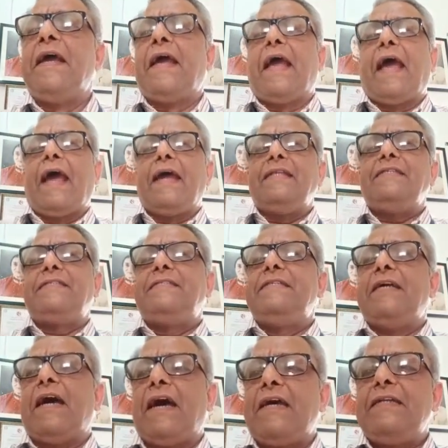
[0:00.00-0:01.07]
Hence
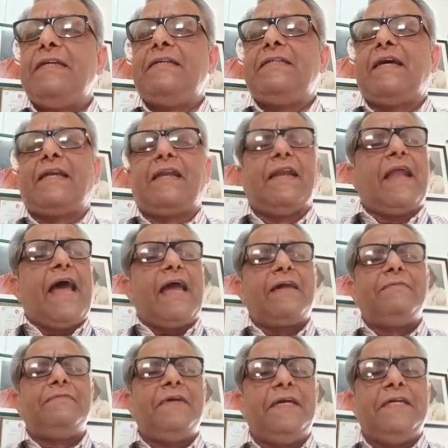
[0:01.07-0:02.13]
the idea that
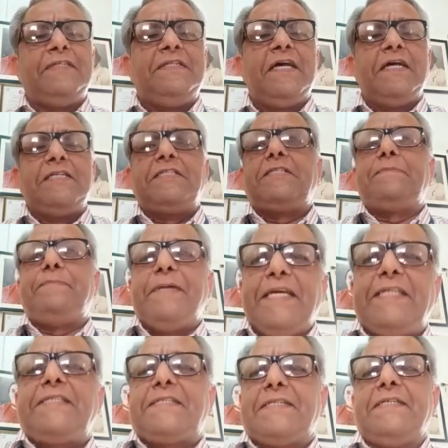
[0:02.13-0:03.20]
language
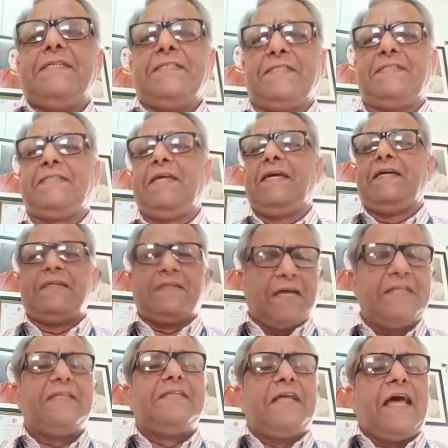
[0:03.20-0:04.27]
speaks us
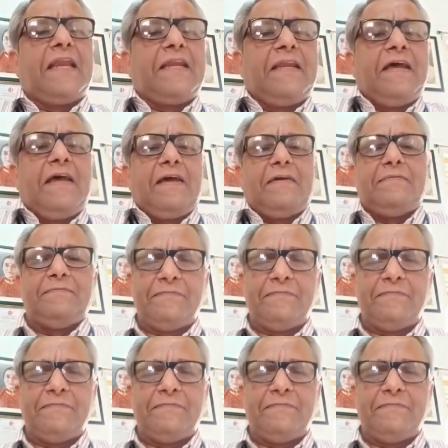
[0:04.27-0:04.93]
rather than